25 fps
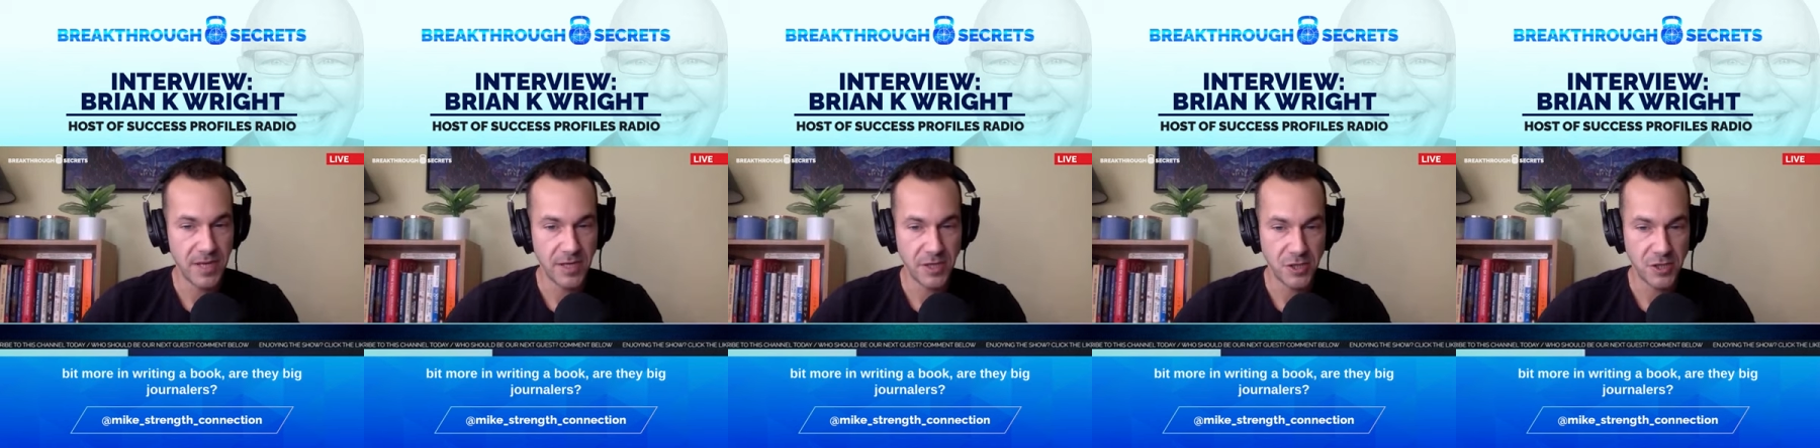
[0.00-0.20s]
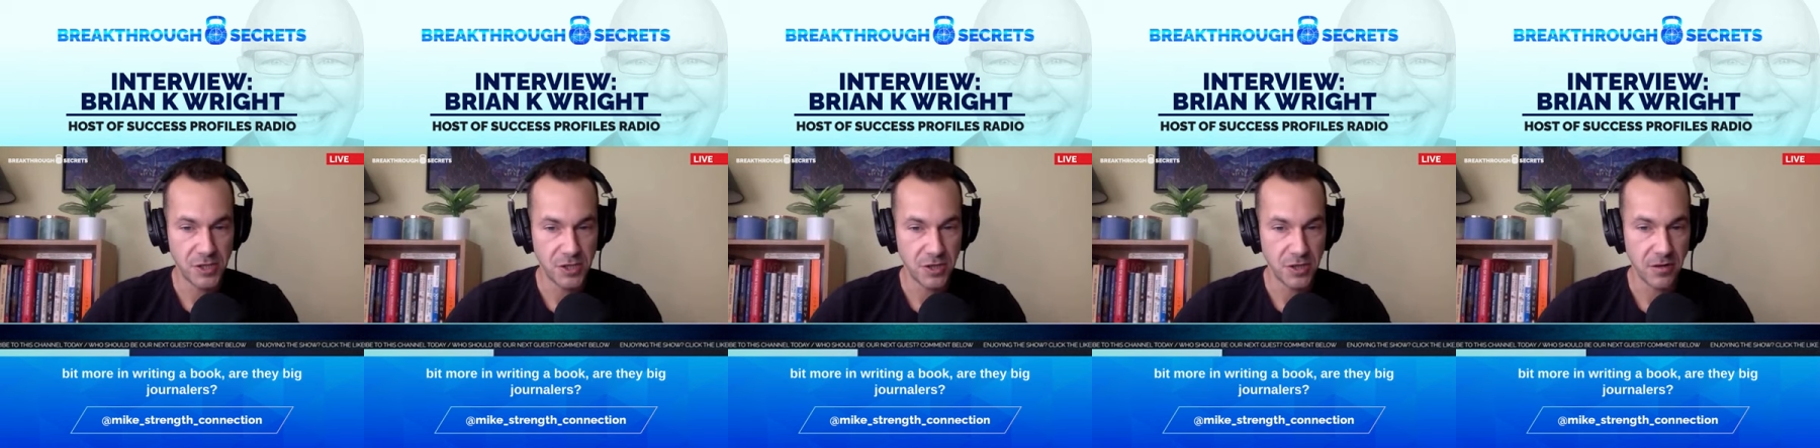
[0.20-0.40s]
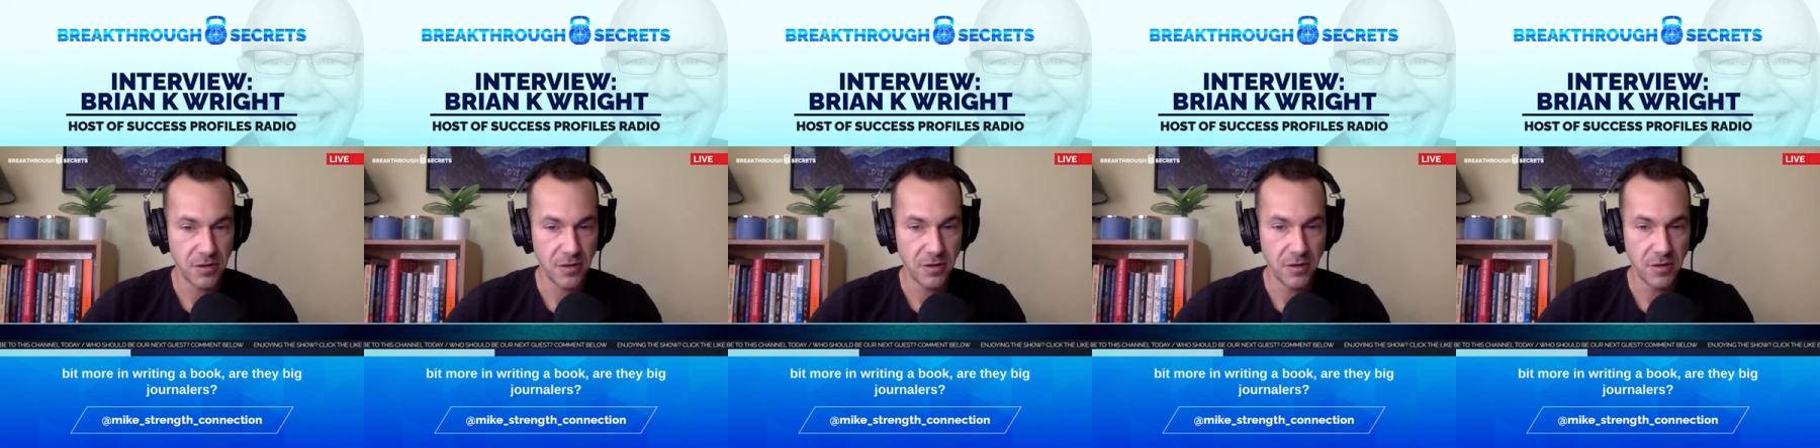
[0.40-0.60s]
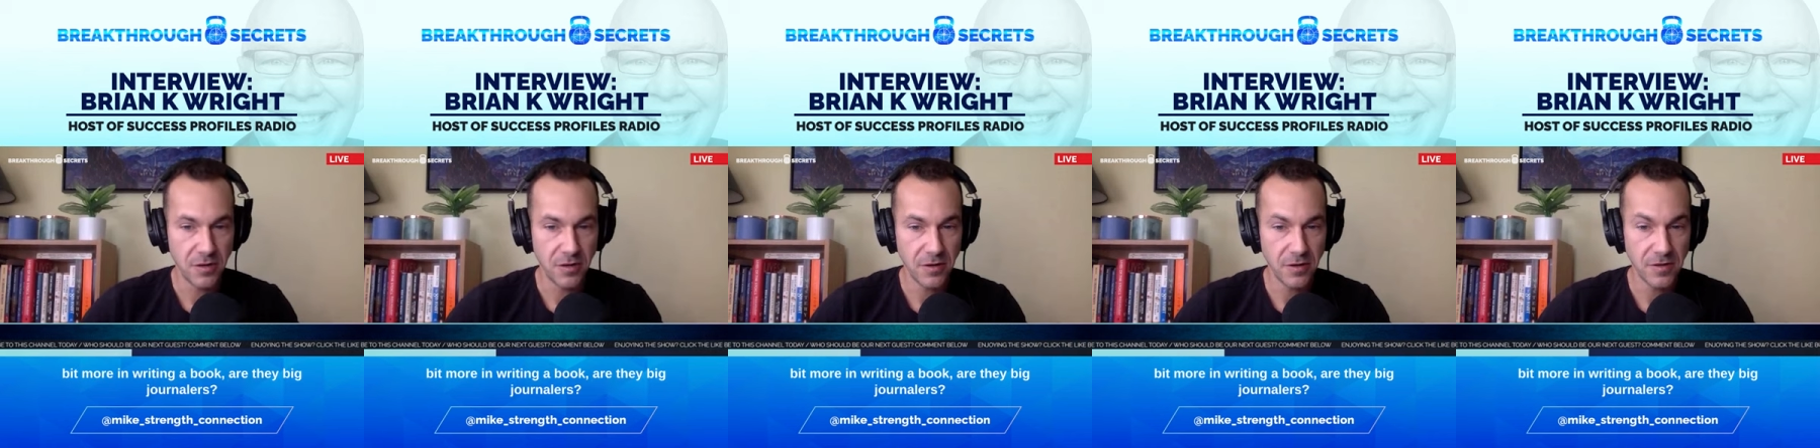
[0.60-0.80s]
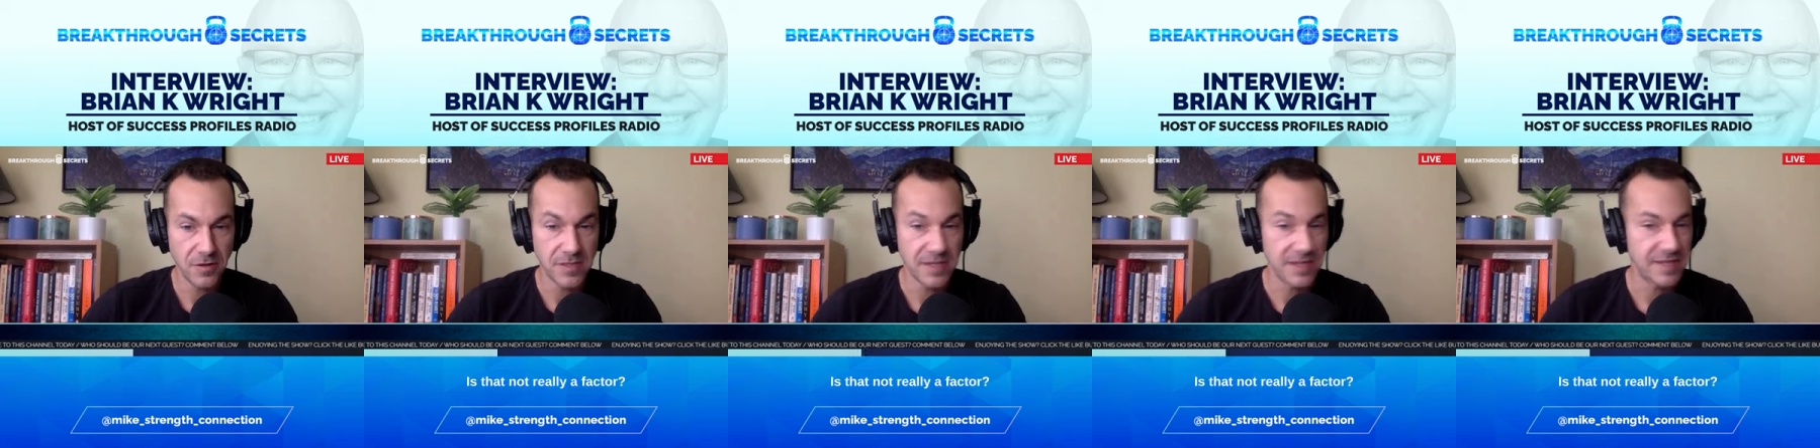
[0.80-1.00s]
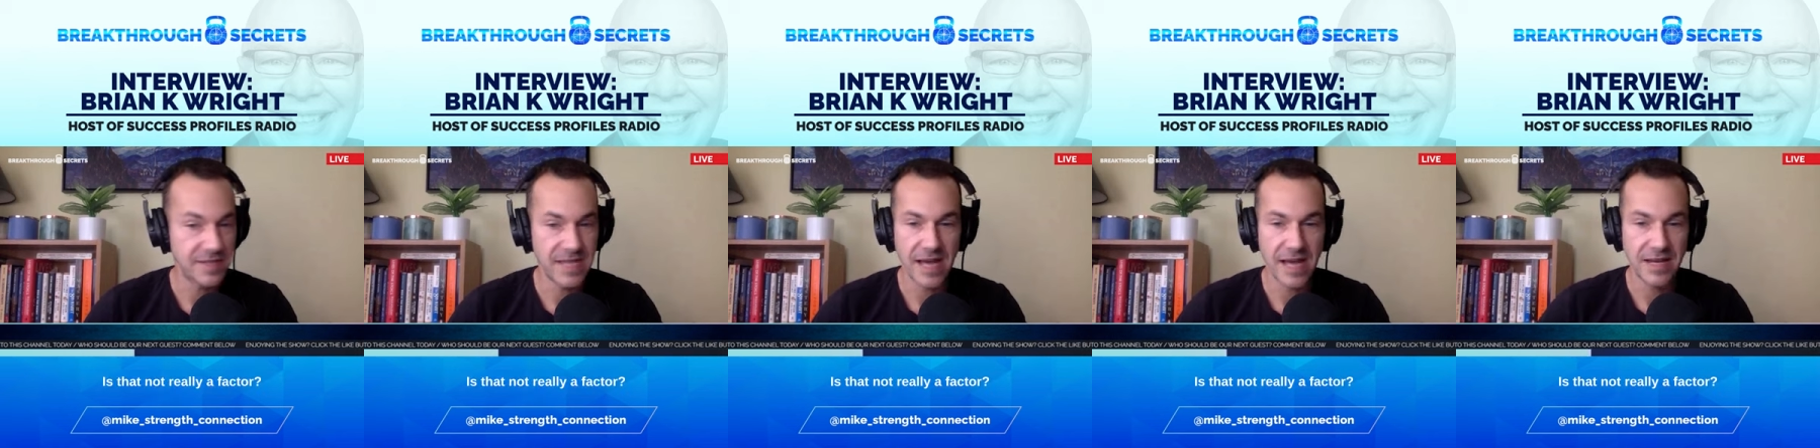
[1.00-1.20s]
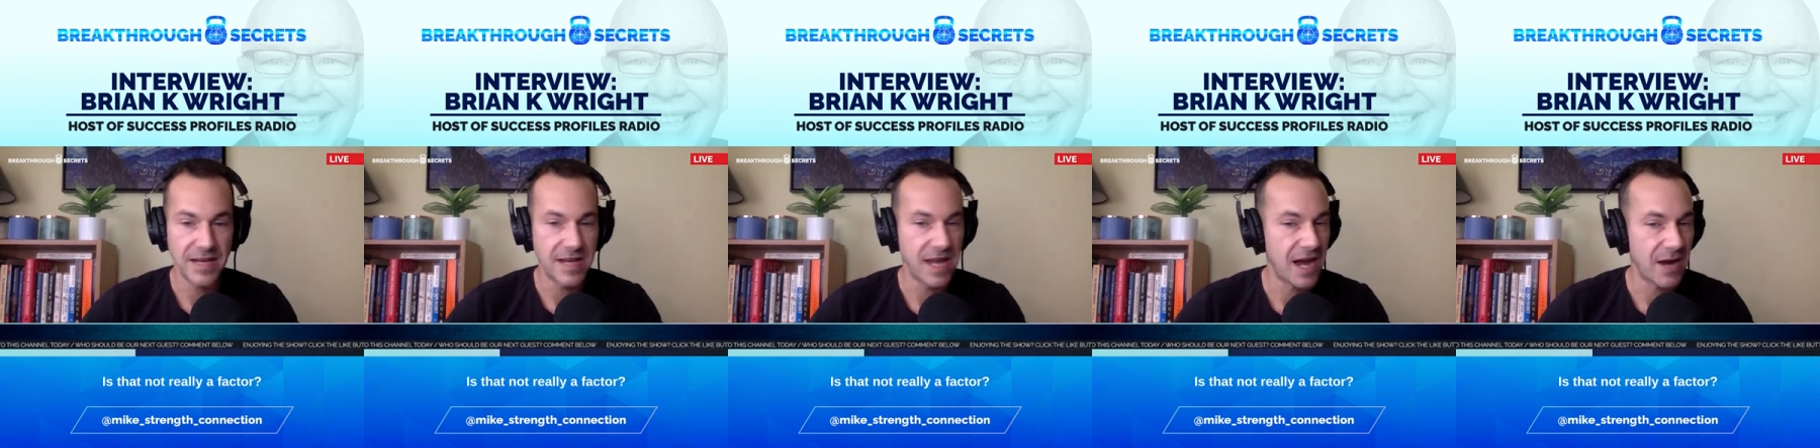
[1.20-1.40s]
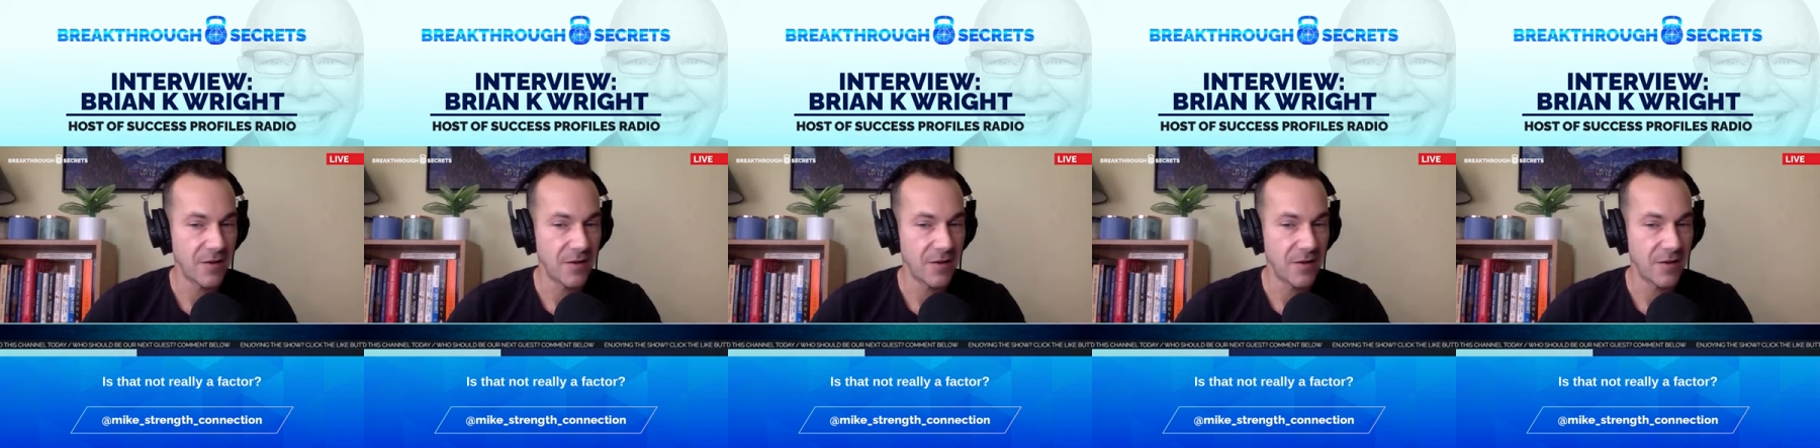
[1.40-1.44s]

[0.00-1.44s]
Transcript: big journalers is that